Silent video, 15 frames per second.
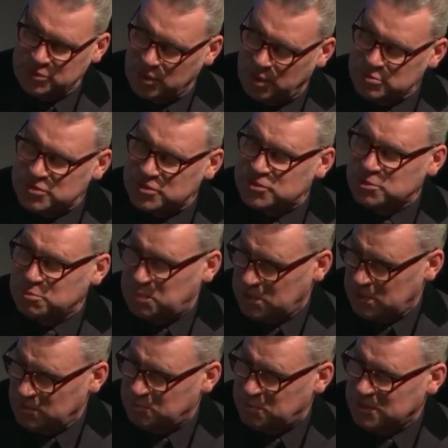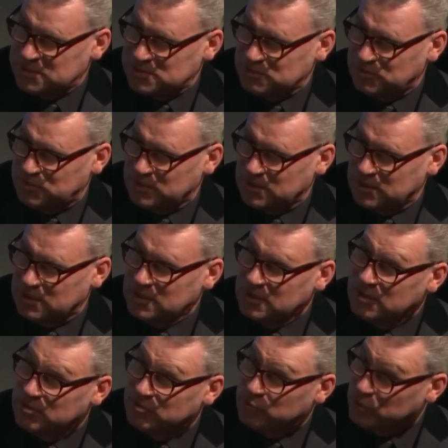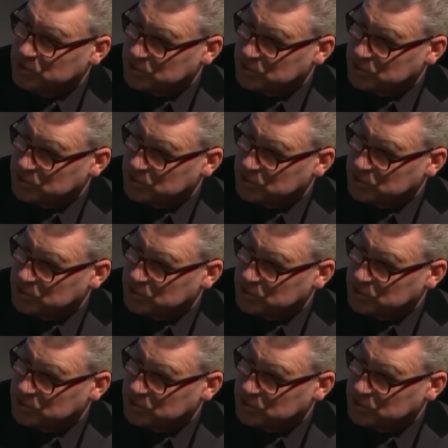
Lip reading: that was a superb piece of voice